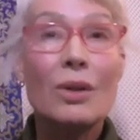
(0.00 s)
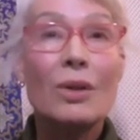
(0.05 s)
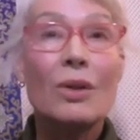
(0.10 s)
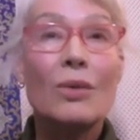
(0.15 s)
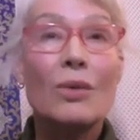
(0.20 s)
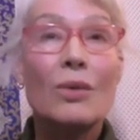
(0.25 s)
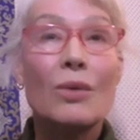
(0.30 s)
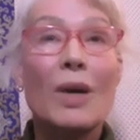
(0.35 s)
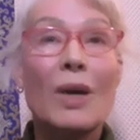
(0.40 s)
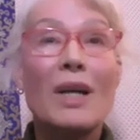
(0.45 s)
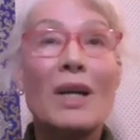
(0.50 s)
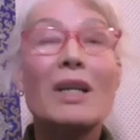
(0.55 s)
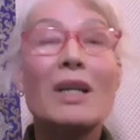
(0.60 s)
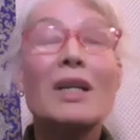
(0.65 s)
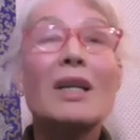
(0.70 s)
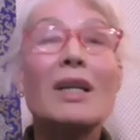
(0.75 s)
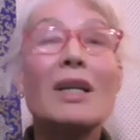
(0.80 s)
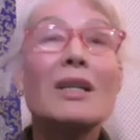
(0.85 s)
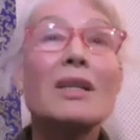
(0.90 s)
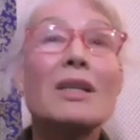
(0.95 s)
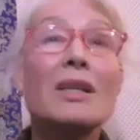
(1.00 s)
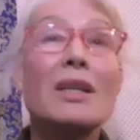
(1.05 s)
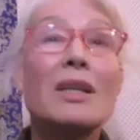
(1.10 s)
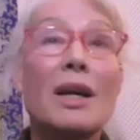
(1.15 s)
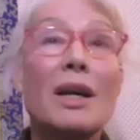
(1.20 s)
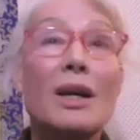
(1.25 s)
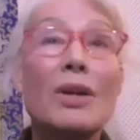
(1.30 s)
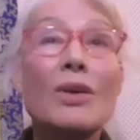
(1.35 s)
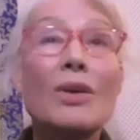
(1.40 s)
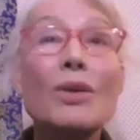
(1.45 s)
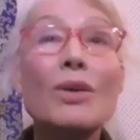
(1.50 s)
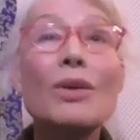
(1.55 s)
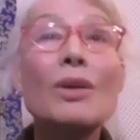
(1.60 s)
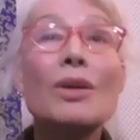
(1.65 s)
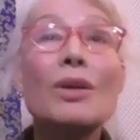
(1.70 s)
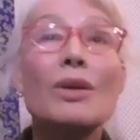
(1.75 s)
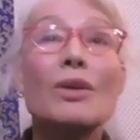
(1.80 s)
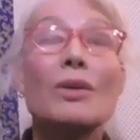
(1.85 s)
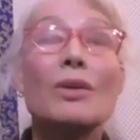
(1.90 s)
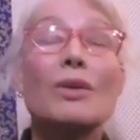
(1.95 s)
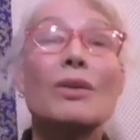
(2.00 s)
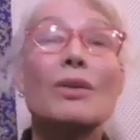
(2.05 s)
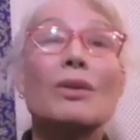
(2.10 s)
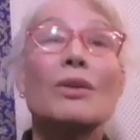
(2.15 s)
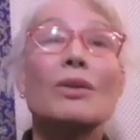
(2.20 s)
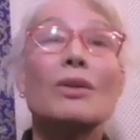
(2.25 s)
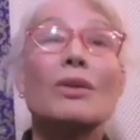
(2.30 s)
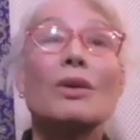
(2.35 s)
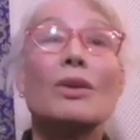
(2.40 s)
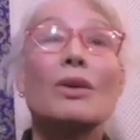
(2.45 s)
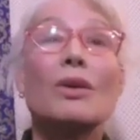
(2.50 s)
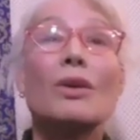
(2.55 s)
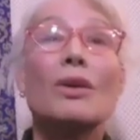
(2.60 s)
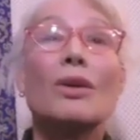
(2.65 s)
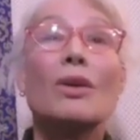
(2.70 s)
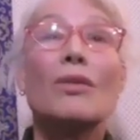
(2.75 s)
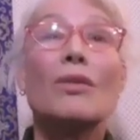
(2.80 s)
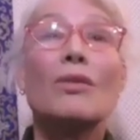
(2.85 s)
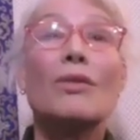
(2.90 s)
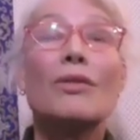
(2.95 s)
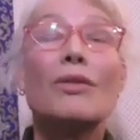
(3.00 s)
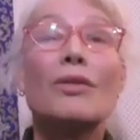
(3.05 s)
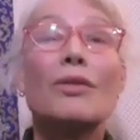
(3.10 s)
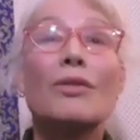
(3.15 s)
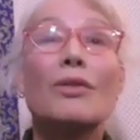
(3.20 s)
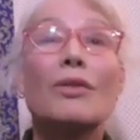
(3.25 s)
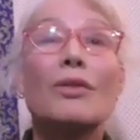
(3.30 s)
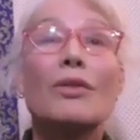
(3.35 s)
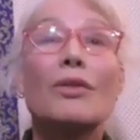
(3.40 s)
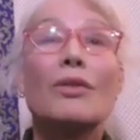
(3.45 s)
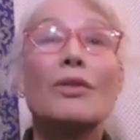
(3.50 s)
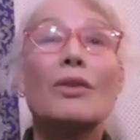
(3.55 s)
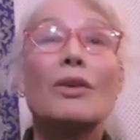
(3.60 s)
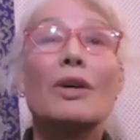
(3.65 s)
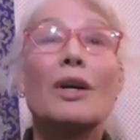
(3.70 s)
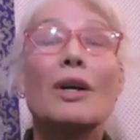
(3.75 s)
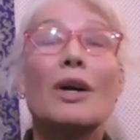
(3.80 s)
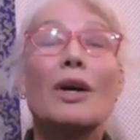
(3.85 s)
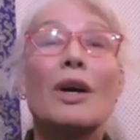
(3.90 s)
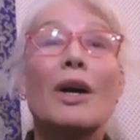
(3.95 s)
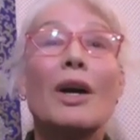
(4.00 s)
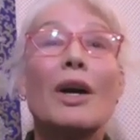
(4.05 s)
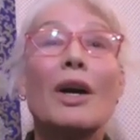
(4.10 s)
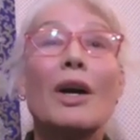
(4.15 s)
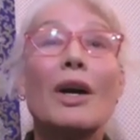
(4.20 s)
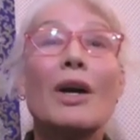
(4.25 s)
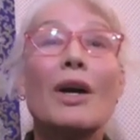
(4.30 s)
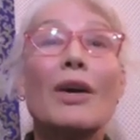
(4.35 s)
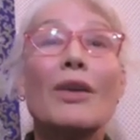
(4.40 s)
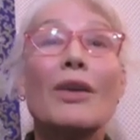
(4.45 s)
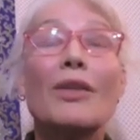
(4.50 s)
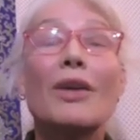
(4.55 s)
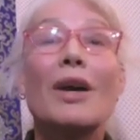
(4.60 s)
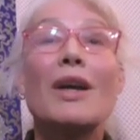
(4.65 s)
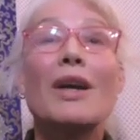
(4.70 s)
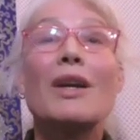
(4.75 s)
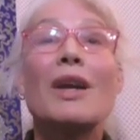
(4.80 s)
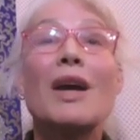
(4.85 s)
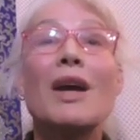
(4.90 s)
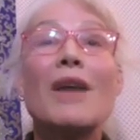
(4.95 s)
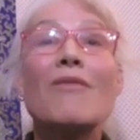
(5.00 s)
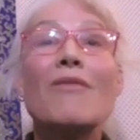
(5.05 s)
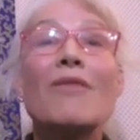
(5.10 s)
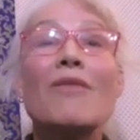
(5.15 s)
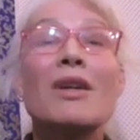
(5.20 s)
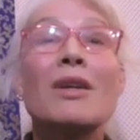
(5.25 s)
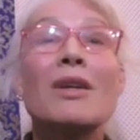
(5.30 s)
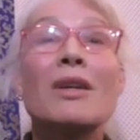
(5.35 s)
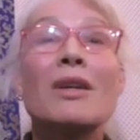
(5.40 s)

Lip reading: what it is the union of earth and heaven.